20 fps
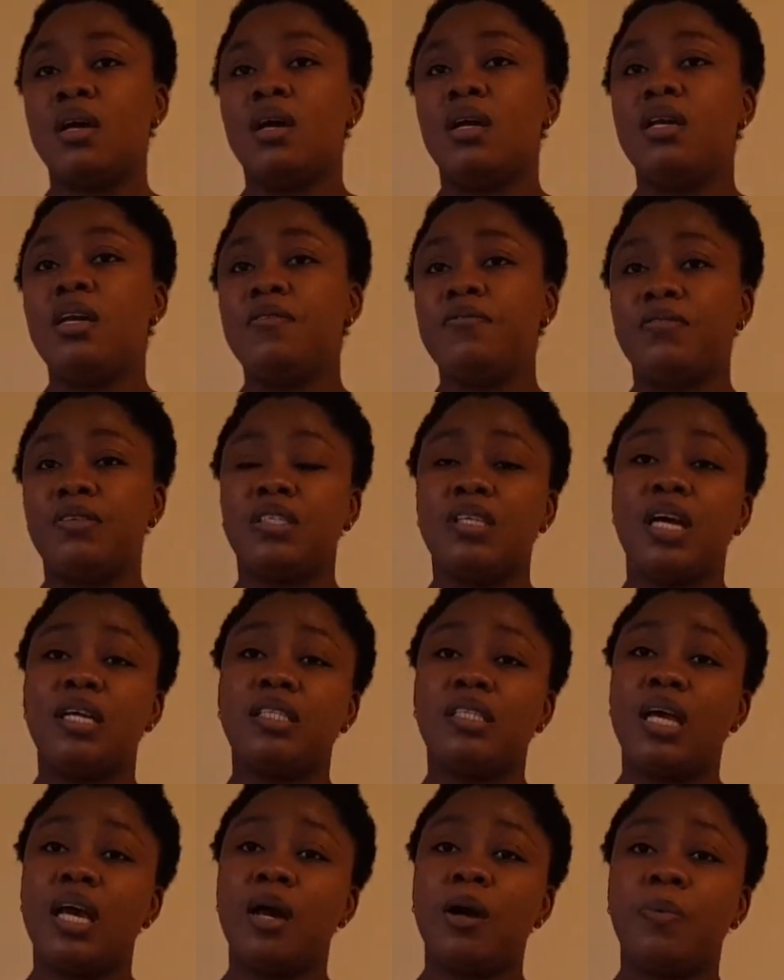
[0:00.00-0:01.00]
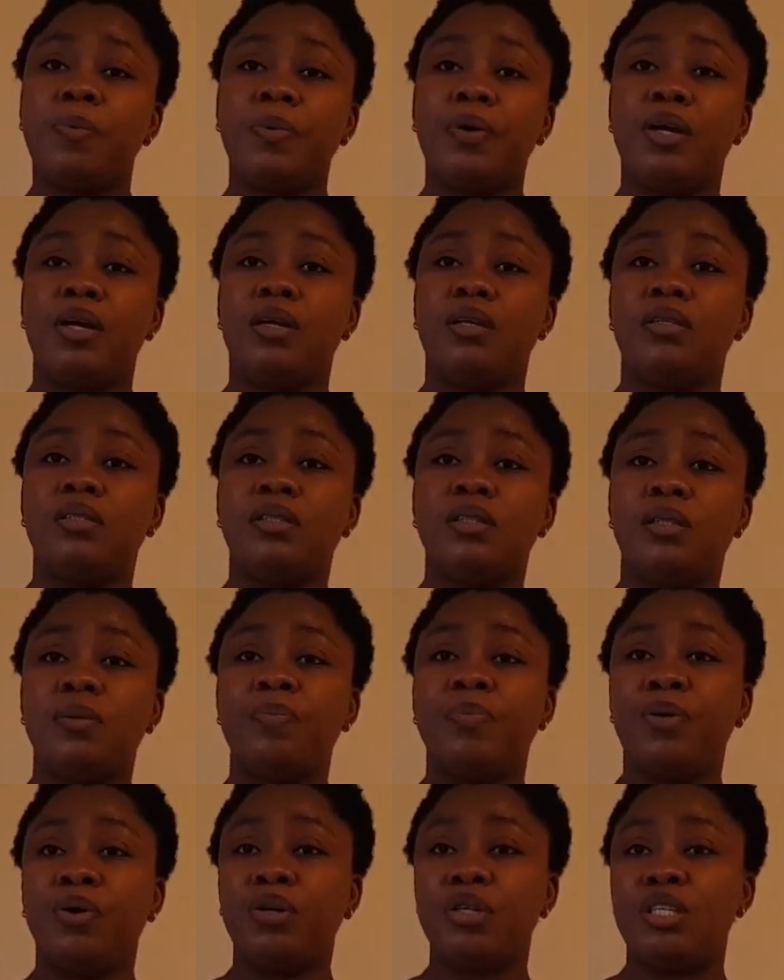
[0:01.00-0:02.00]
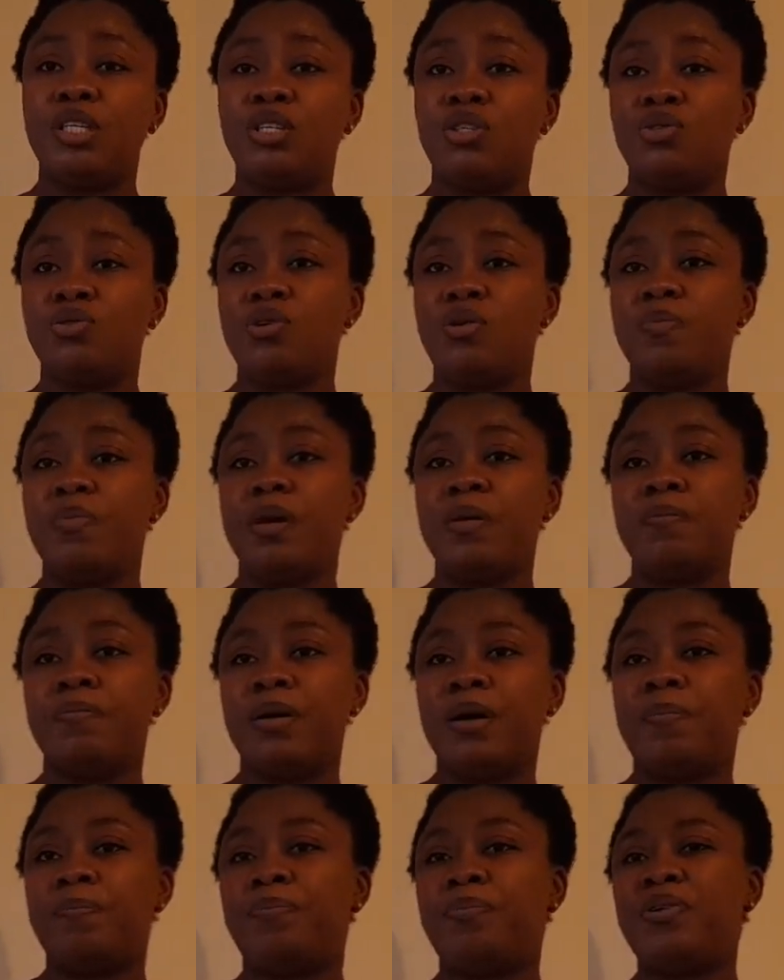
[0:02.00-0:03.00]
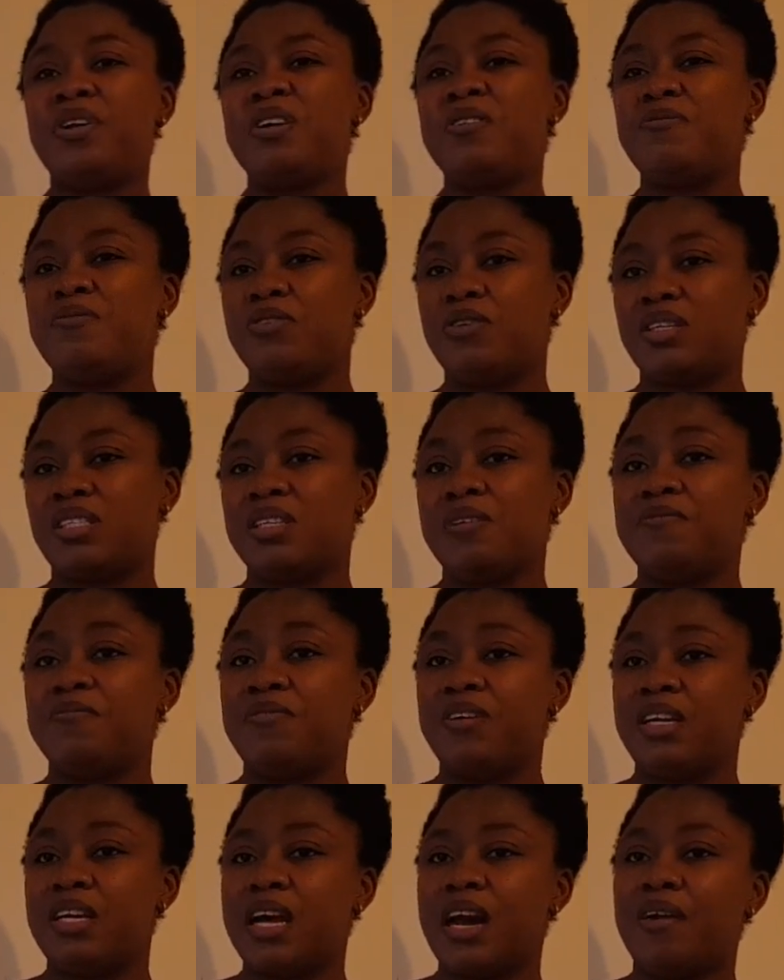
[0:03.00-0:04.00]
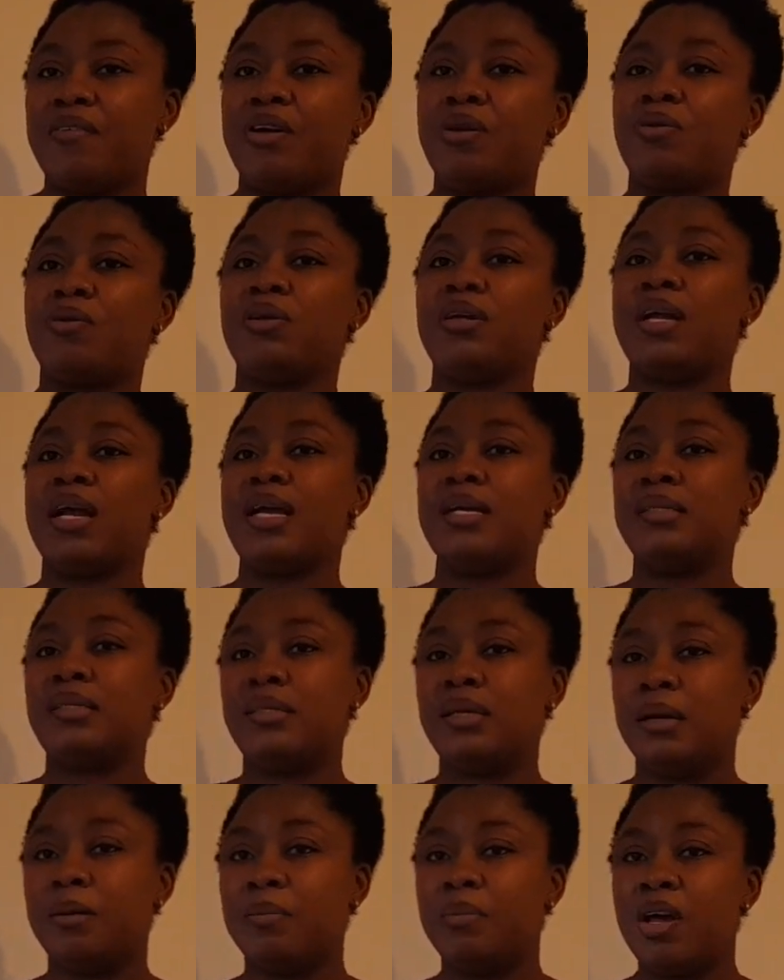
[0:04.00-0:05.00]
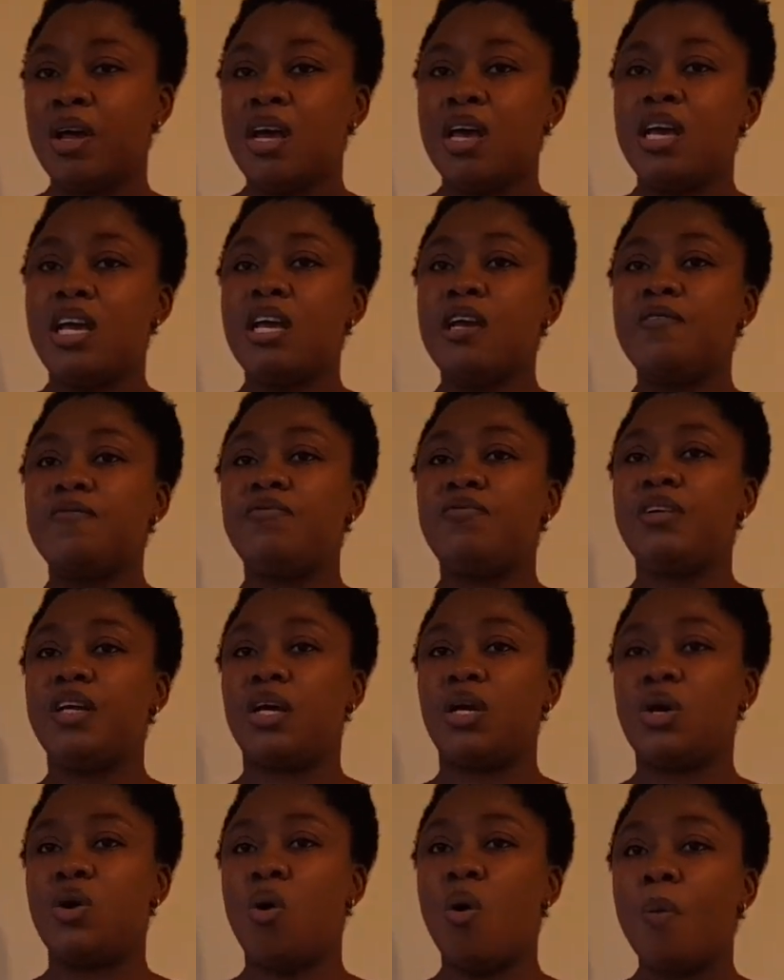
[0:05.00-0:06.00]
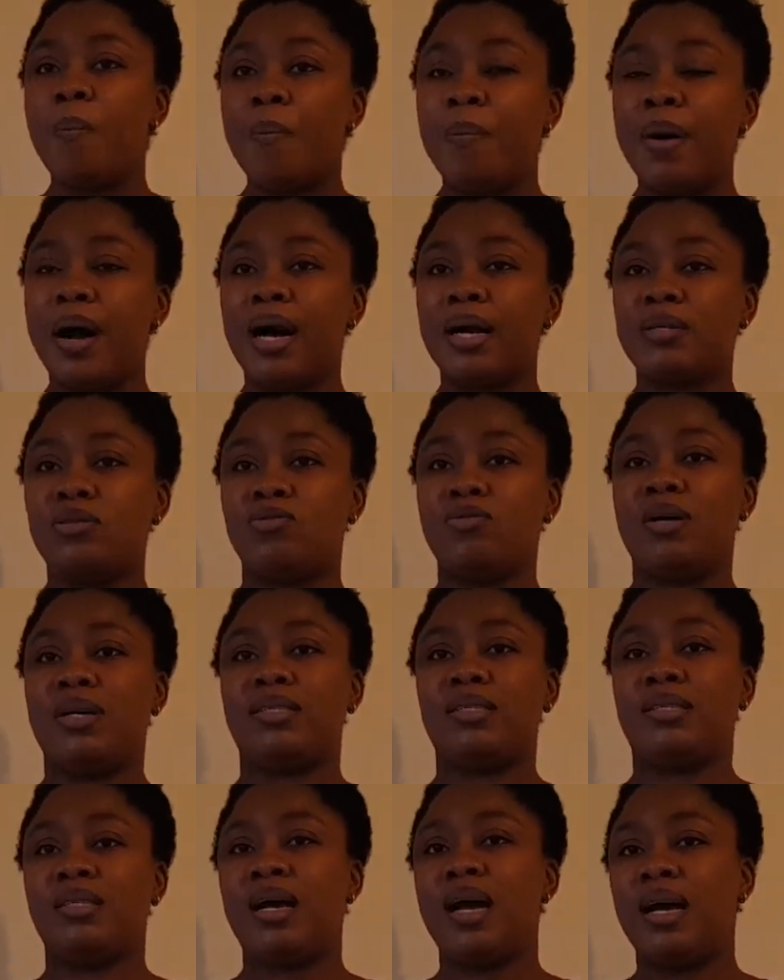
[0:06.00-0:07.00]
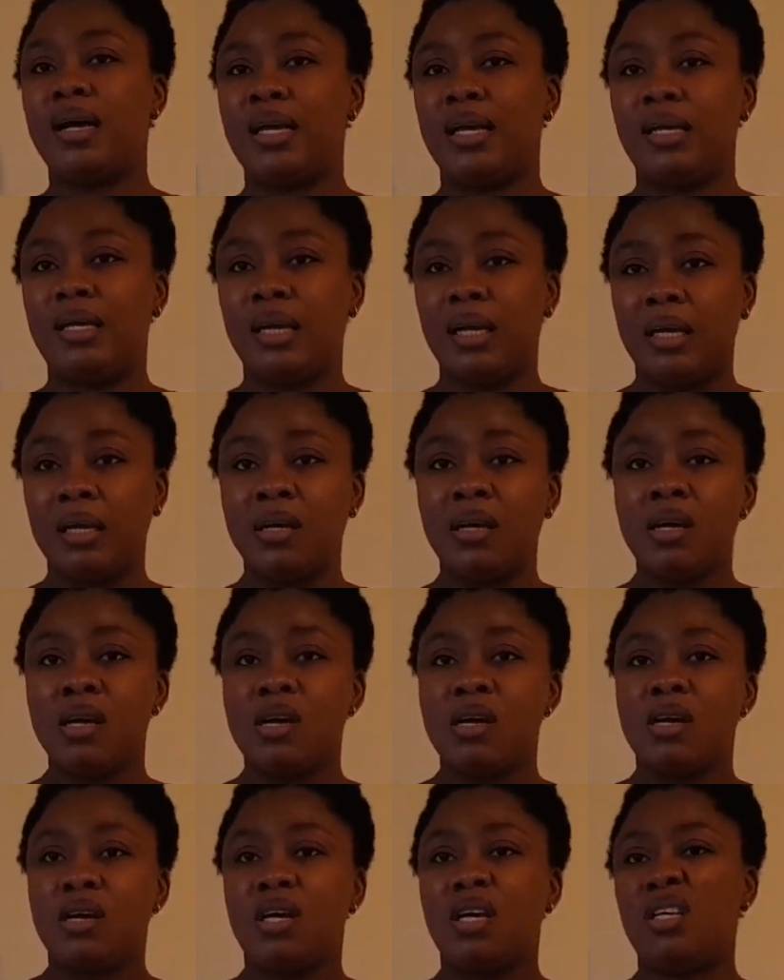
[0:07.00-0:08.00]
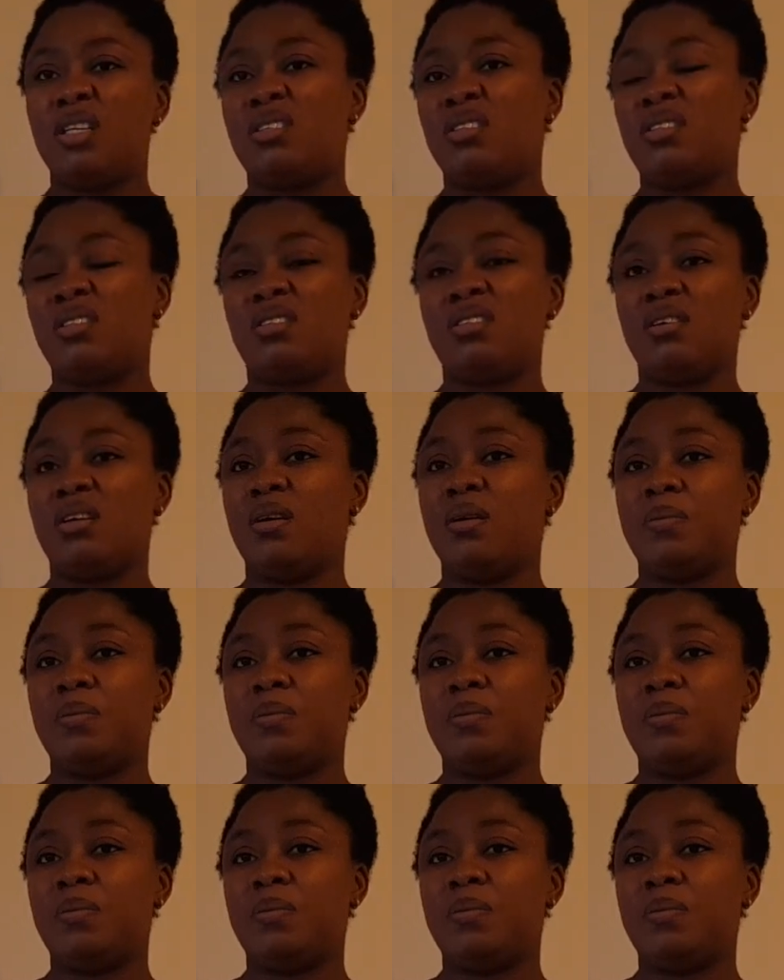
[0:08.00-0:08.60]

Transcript: Lymphocytes help the body to remember previous invader and recognize them if they come back to attack again. It's